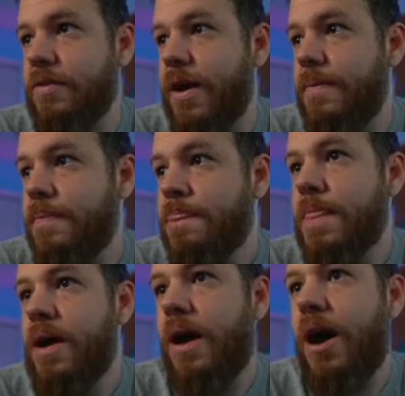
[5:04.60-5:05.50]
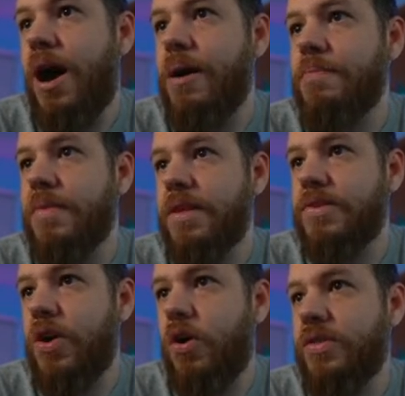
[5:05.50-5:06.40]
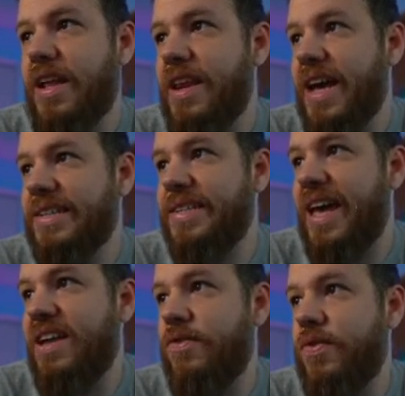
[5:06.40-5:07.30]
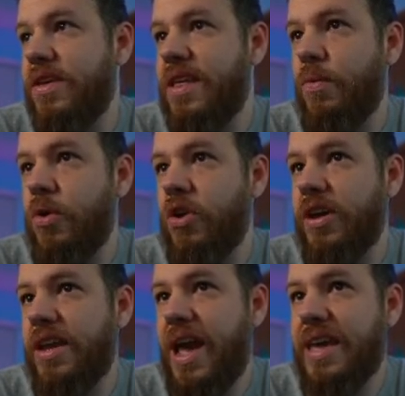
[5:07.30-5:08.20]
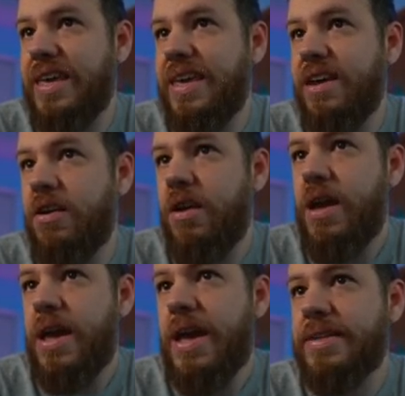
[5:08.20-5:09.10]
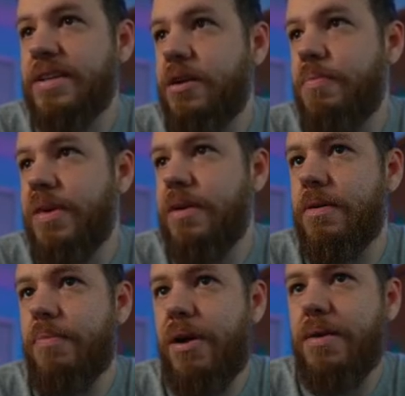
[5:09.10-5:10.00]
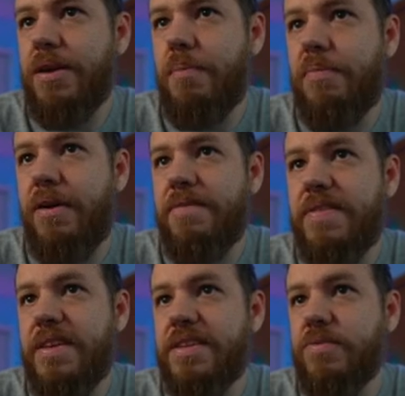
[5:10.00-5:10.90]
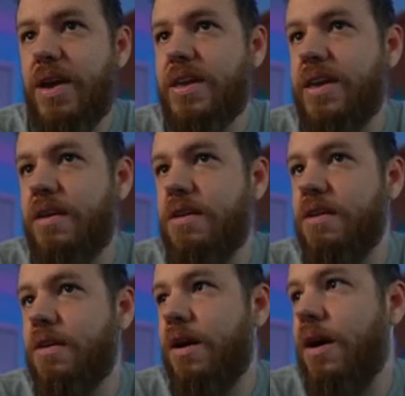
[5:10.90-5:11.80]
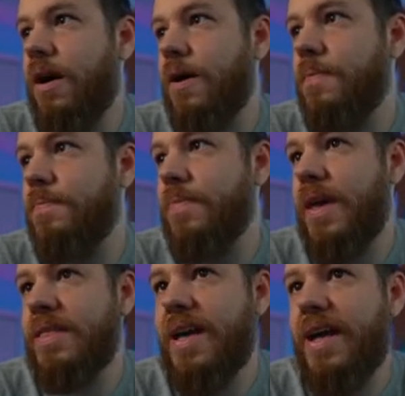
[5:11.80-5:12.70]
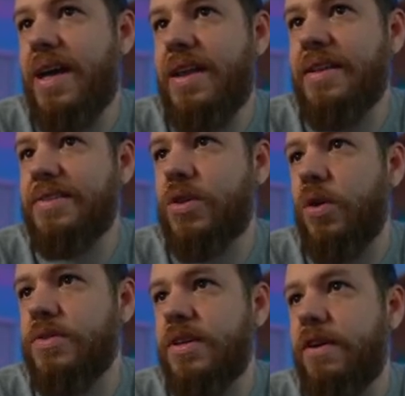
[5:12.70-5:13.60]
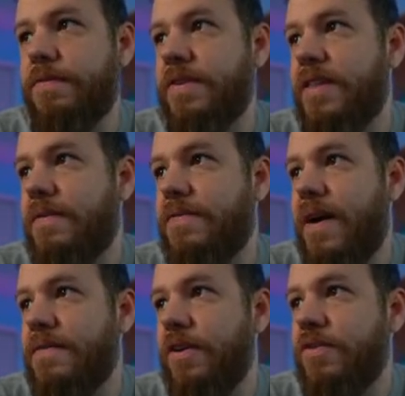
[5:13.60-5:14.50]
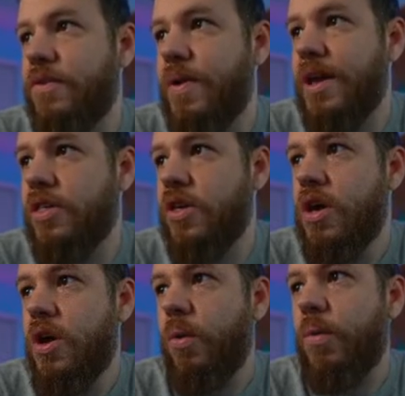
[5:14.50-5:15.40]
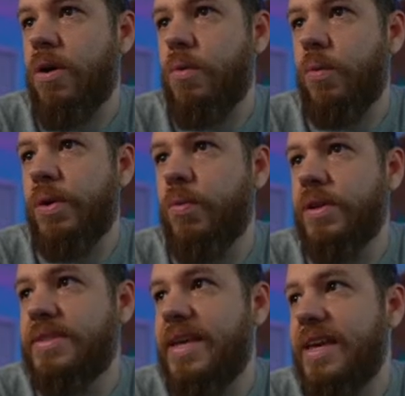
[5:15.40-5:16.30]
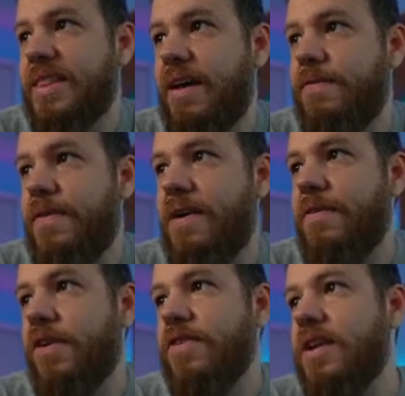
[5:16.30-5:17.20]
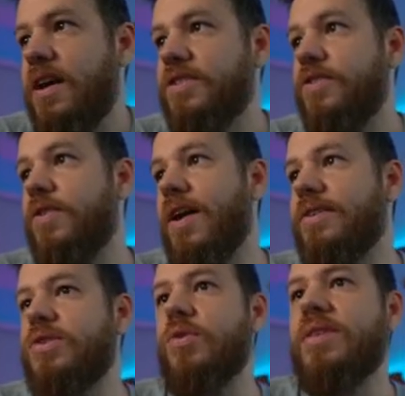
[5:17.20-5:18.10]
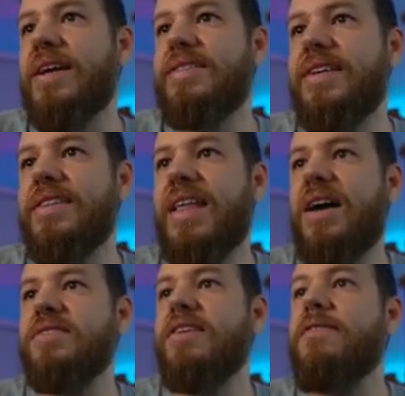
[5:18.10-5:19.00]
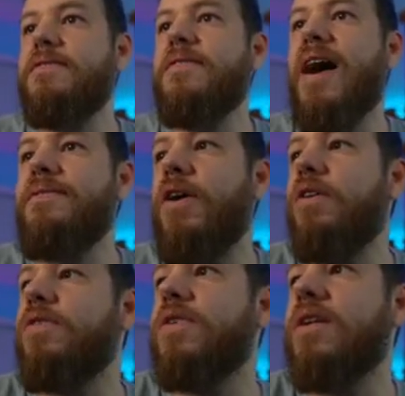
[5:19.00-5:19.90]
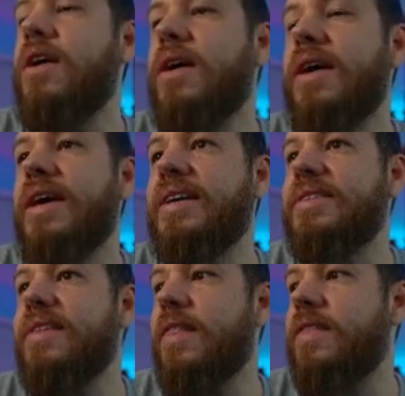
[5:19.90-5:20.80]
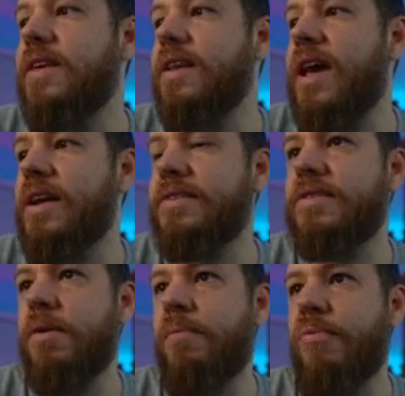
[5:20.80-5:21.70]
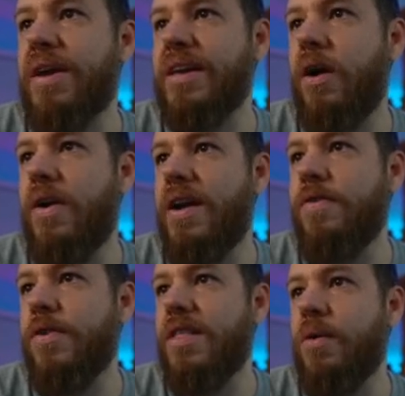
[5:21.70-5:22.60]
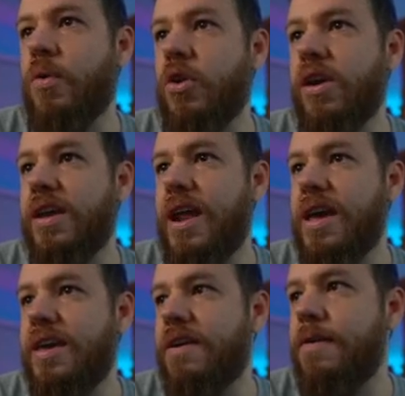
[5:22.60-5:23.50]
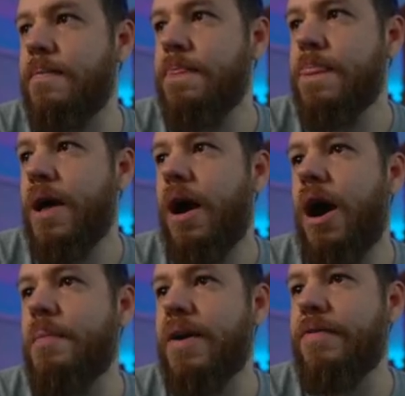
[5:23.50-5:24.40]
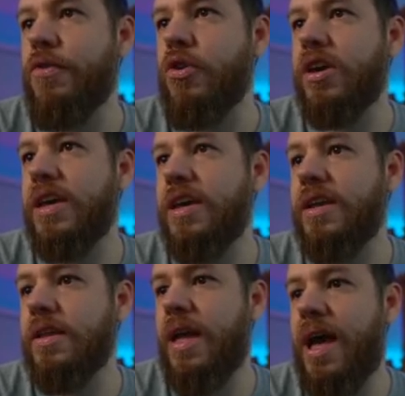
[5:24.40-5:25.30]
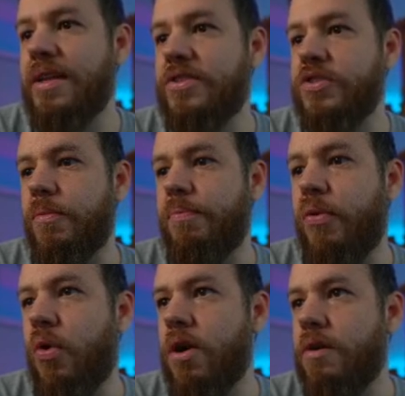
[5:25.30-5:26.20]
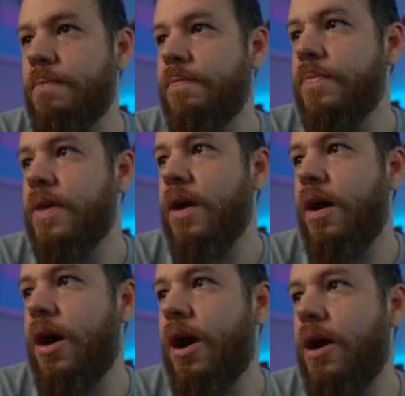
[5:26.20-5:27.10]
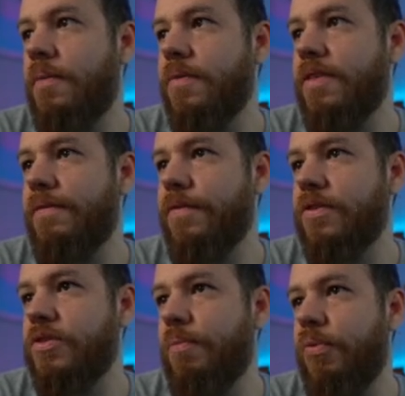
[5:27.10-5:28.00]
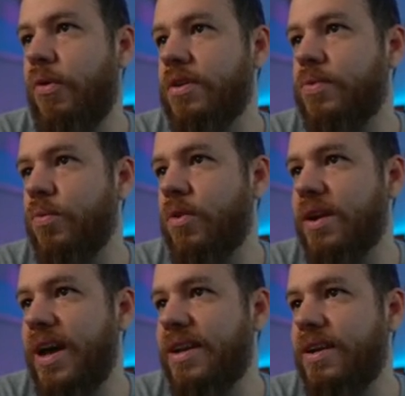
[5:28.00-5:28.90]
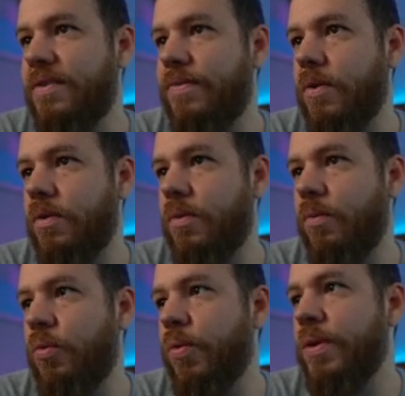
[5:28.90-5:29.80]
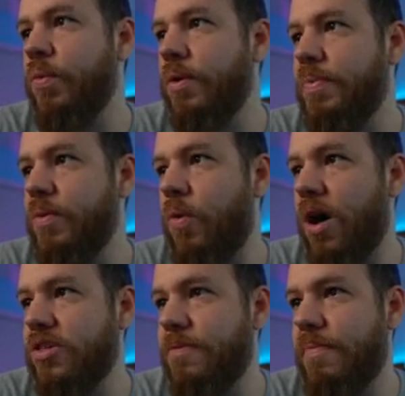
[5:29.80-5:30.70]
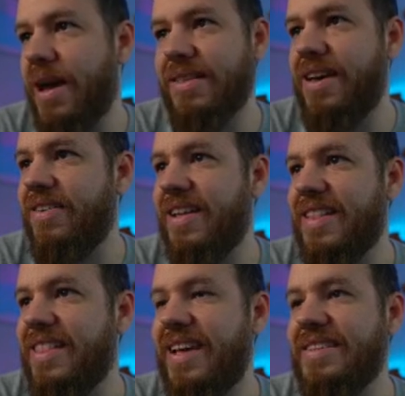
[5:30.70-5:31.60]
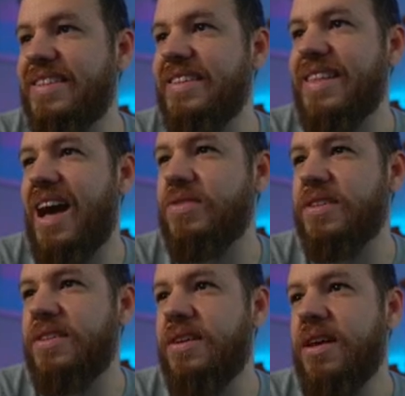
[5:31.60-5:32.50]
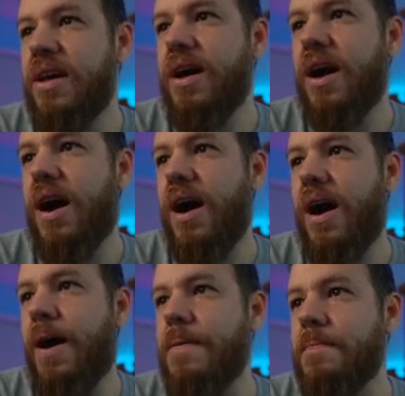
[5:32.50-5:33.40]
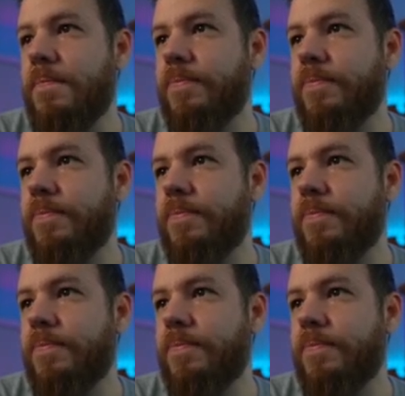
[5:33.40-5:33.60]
right um, so the next entry that we're looking at here is gonna be probably above these right here um, and that and it's close enough to that 500 range where we would take that 500 entry right so 19,500 is the next breakout entry that we're looking at here um, if we're looking at support um, then for supports we're kind of we would be watching back down at that 19,000. Um,